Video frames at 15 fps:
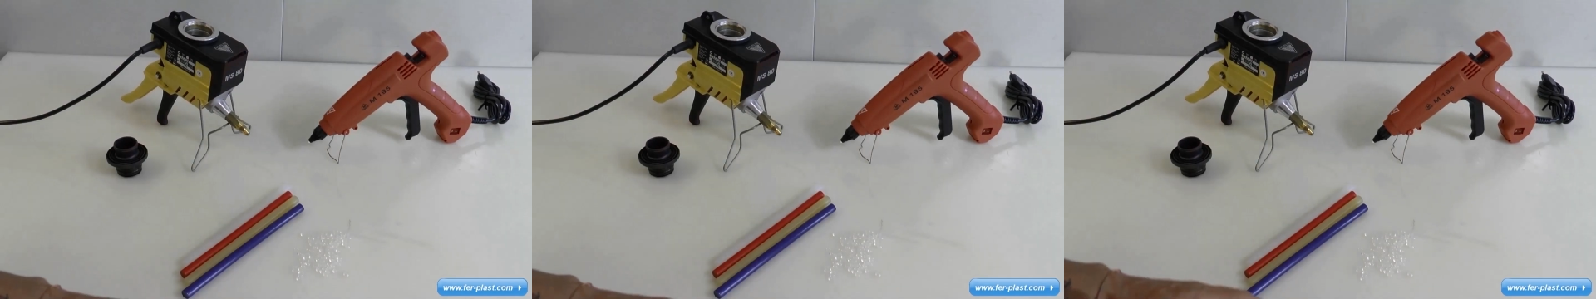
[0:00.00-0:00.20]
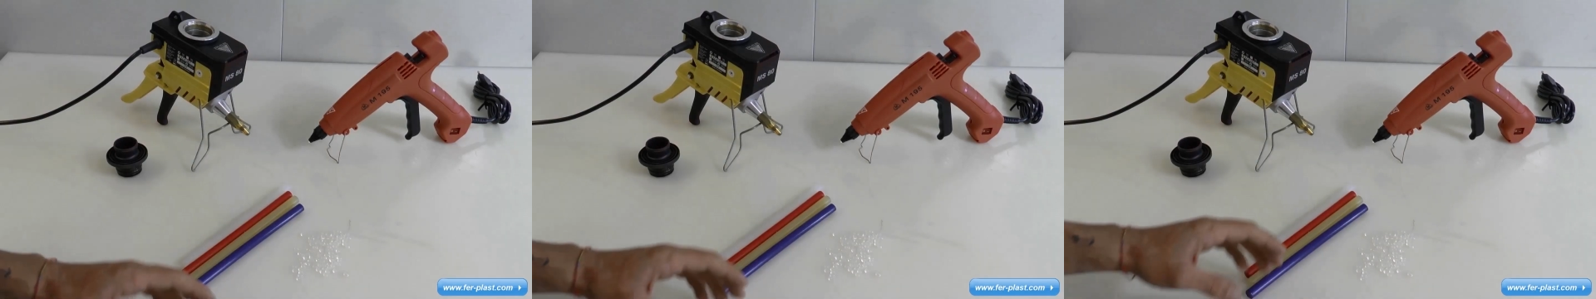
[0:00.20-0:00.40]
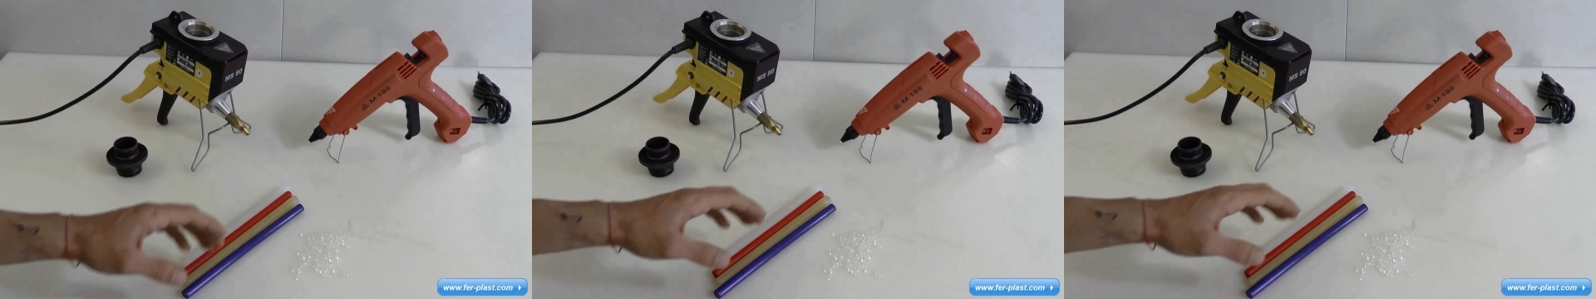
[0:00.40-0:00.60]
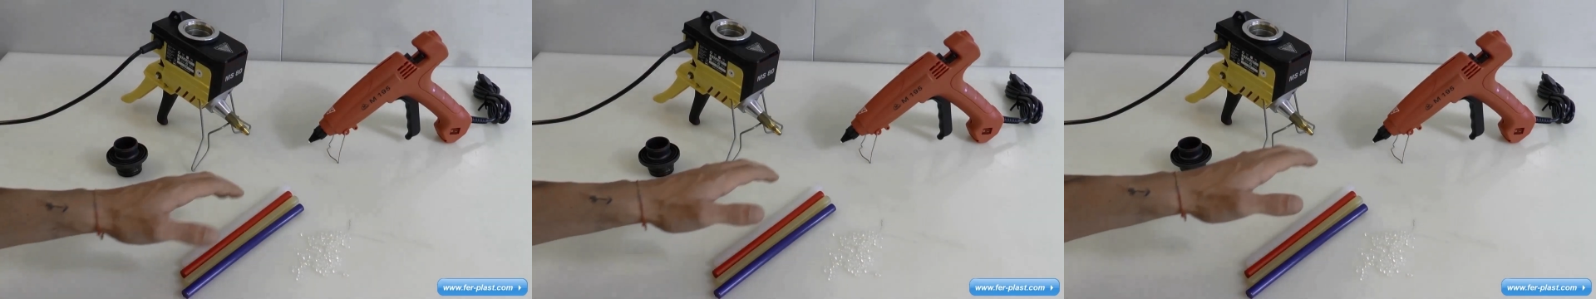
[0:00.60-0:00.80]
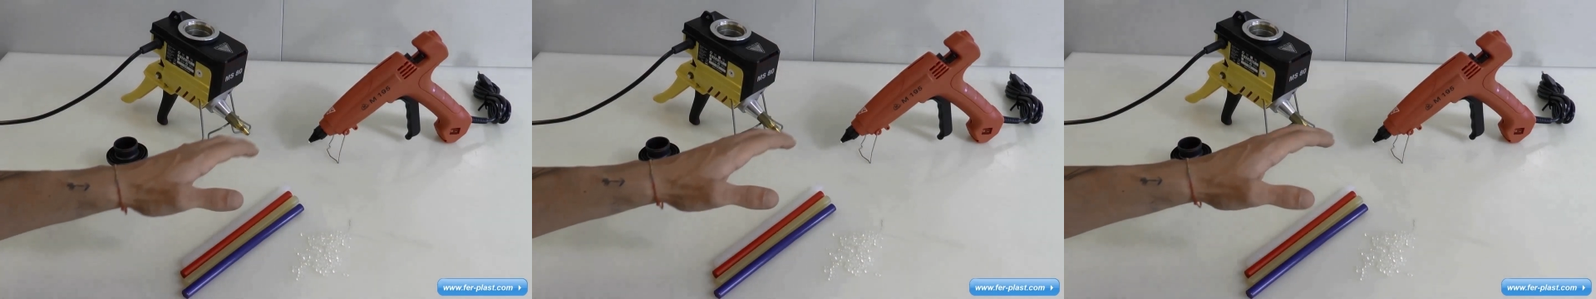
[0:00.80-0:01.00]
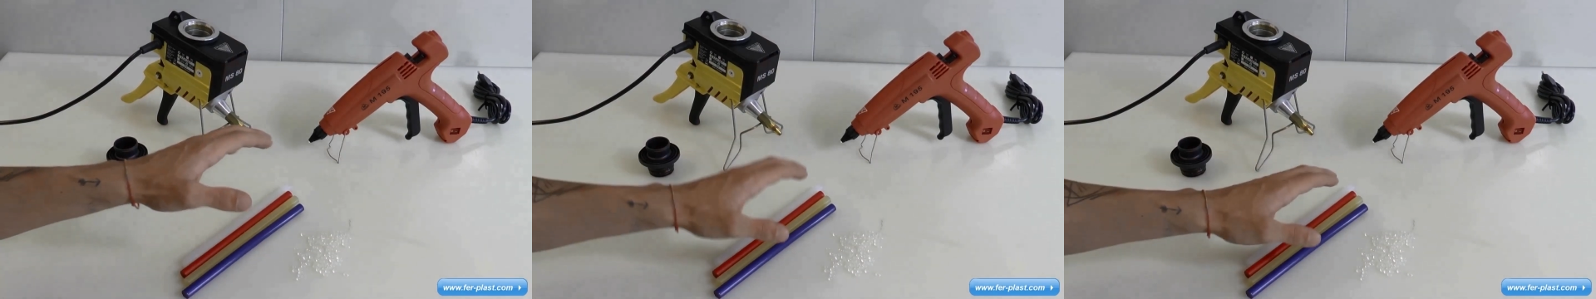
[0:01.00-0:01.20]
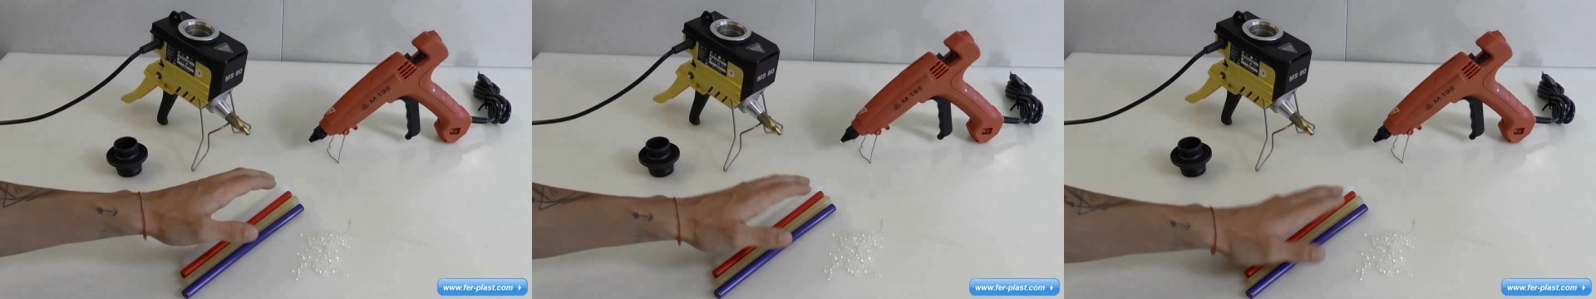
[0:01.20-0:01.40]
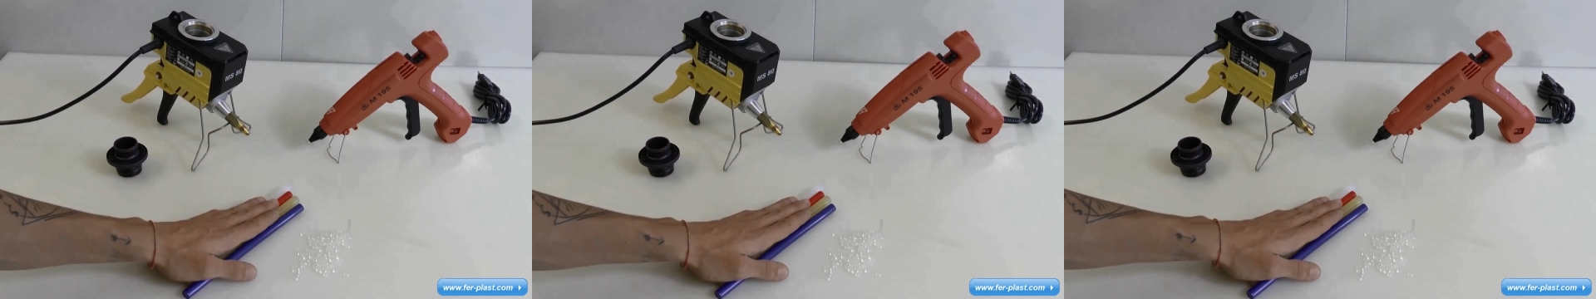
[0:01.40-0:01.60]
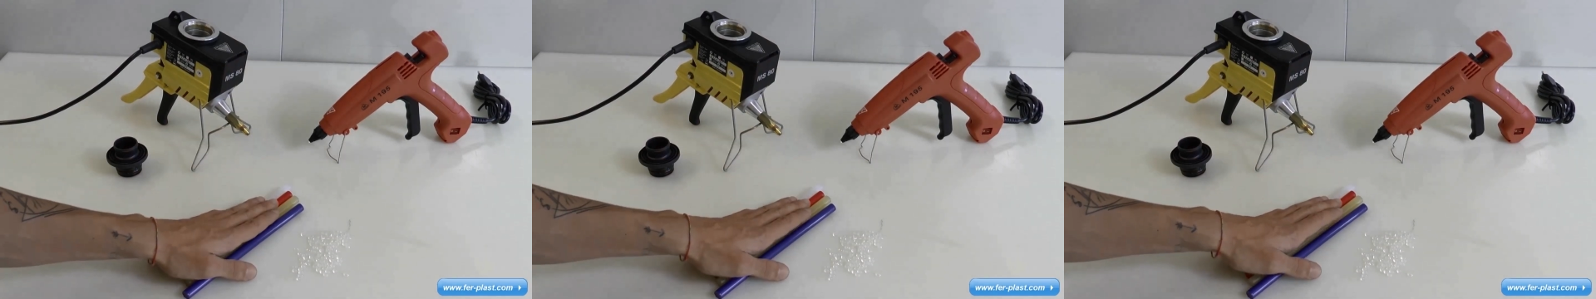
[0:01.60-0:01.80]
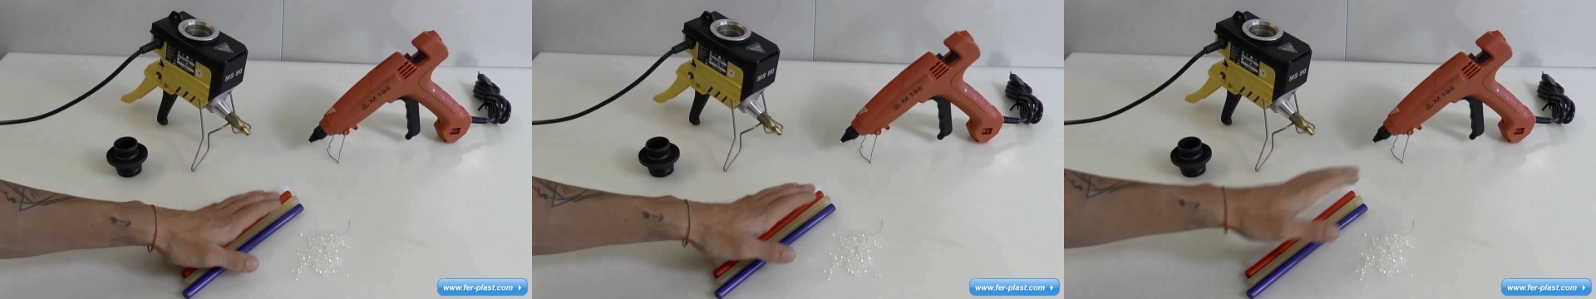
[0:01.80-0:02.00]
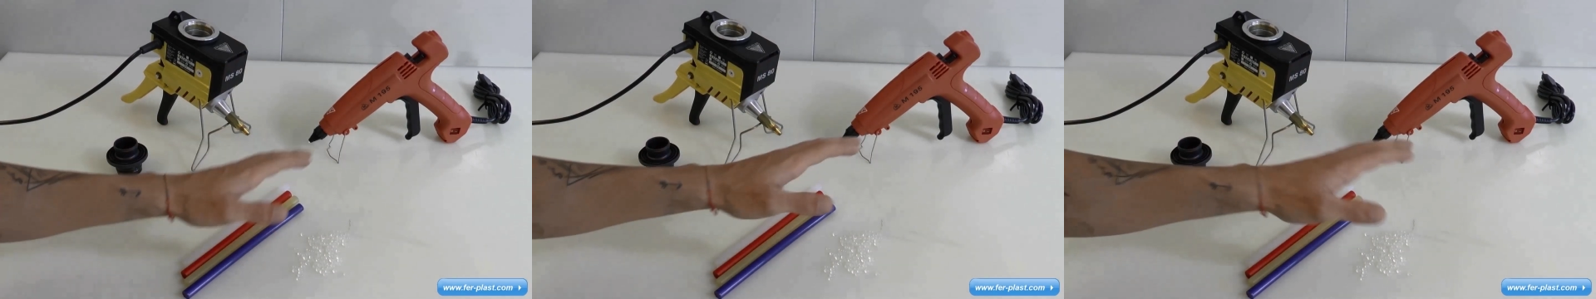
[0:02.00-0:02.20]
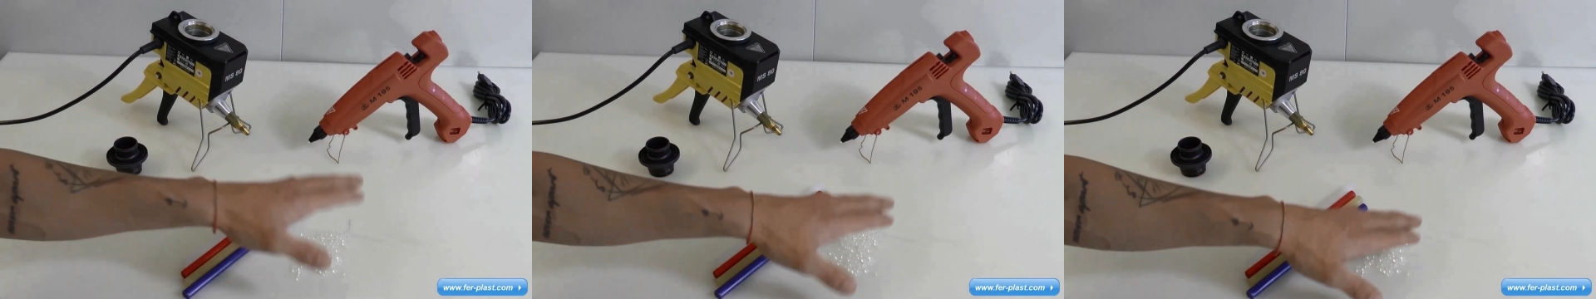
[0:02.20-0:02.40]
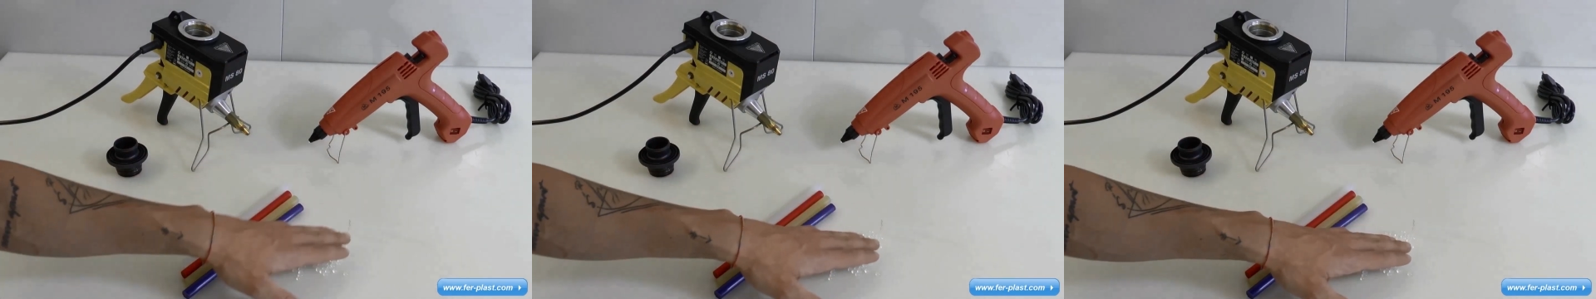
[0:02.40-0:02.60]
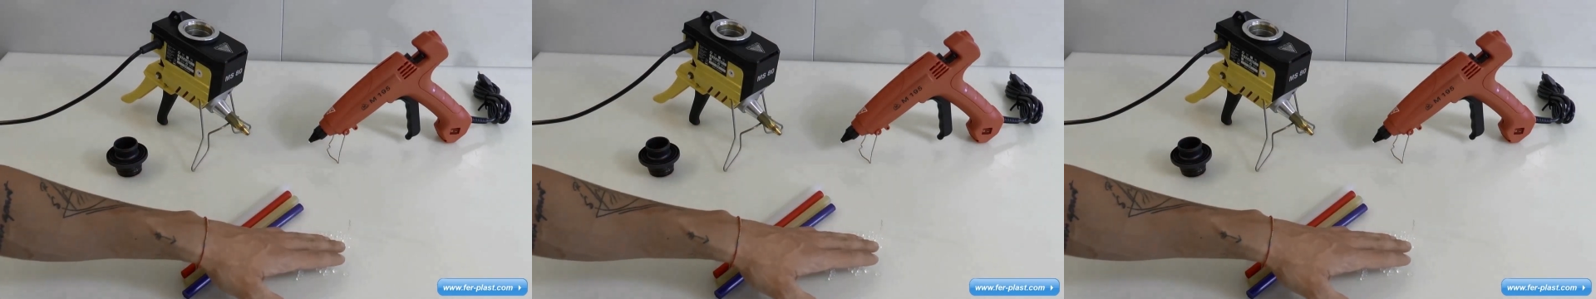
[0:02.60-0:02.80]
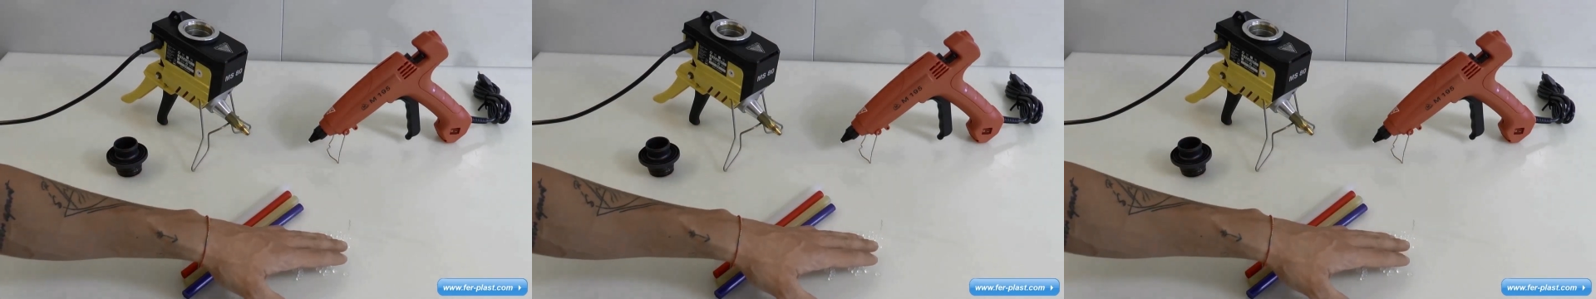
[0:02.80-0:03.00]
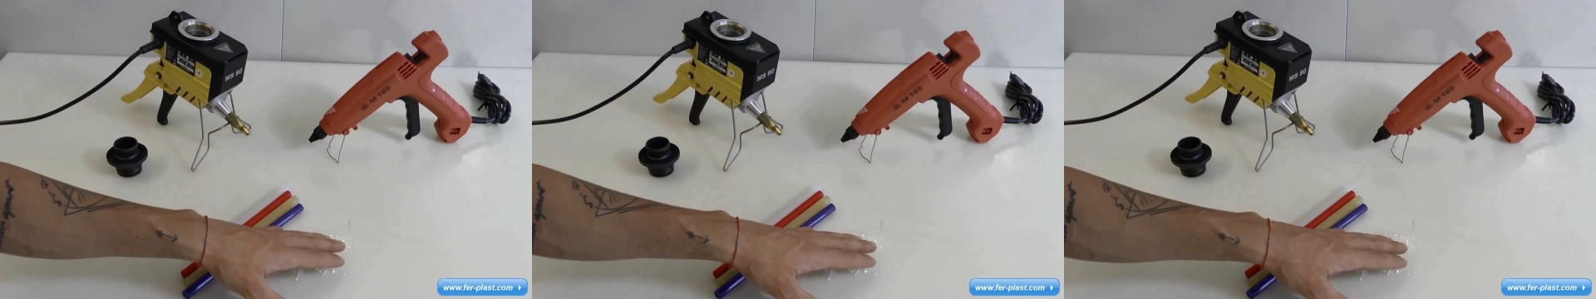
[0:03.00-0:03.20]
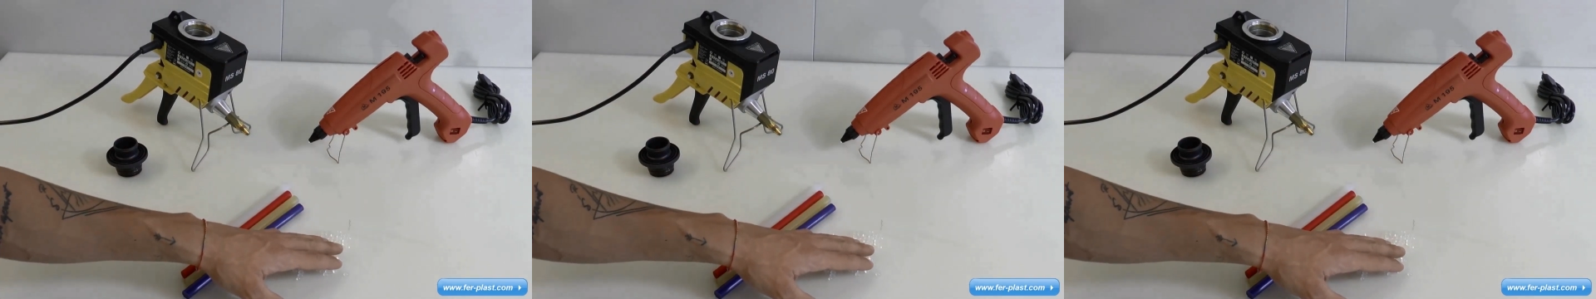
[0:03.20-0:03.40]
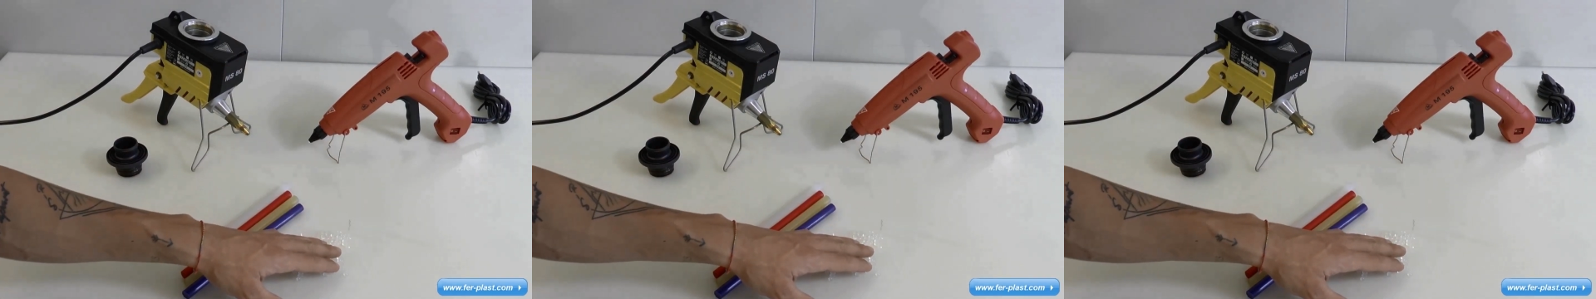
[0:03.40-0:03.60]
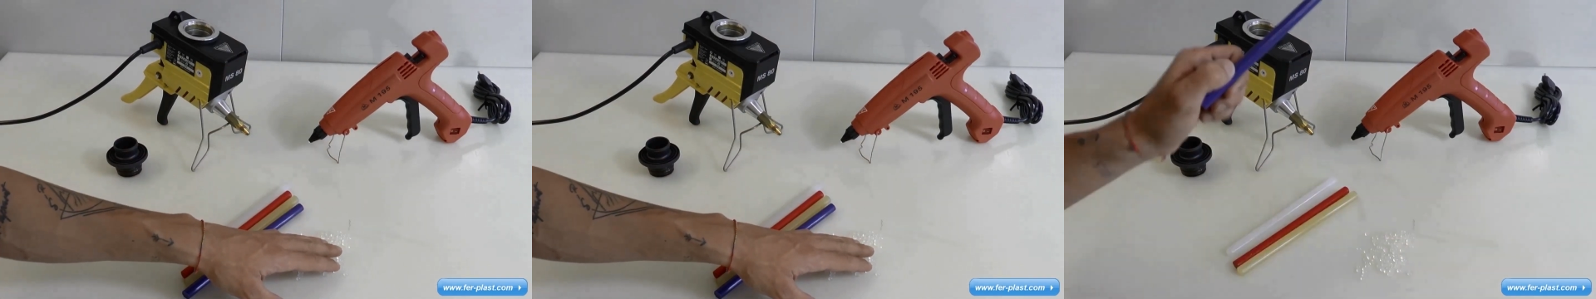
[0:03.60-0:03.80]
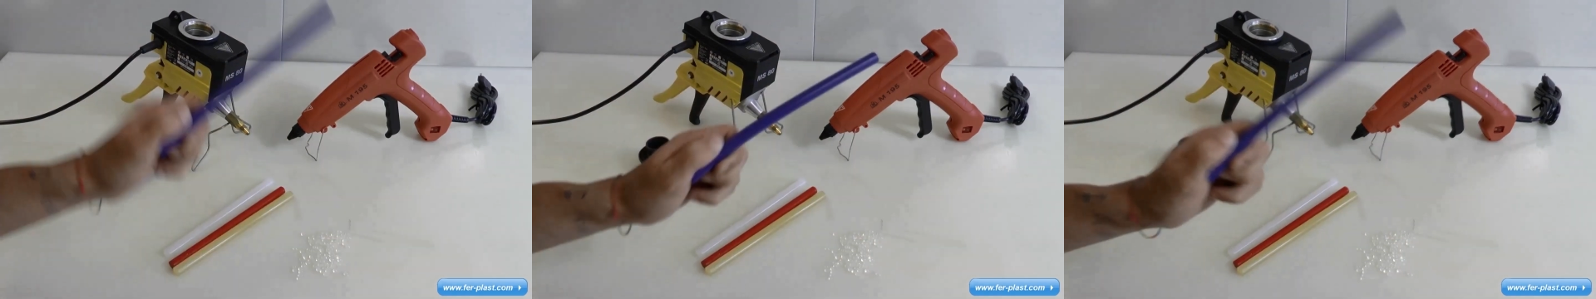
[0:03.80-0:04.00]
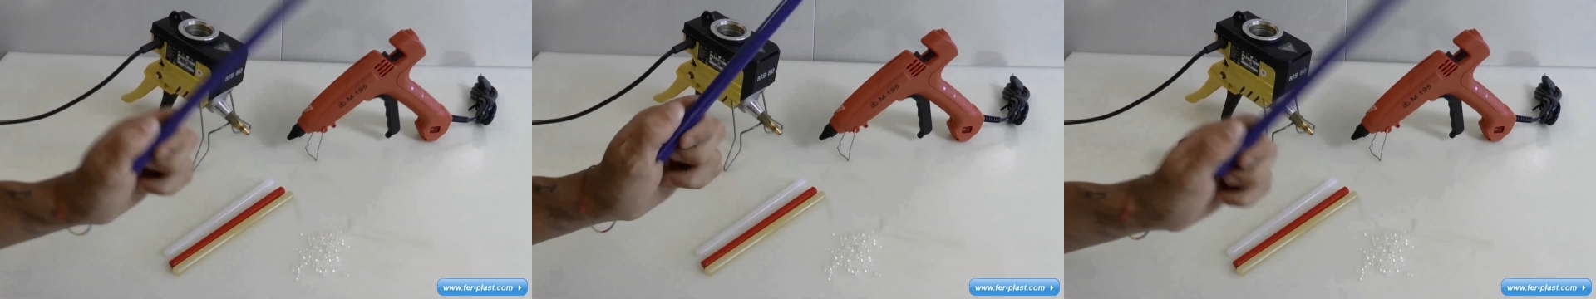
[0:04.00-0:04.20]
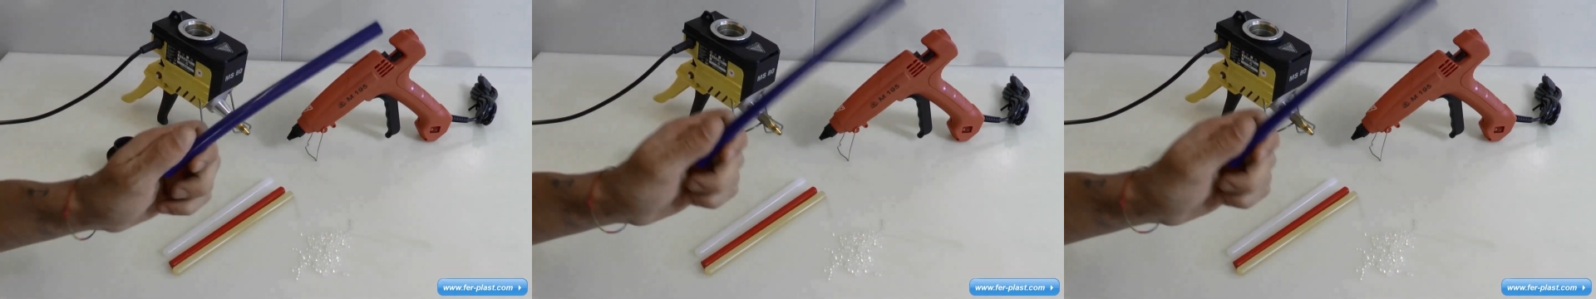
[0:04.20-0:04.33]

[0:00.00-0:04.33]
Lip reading: Nobody's mouth can be seen.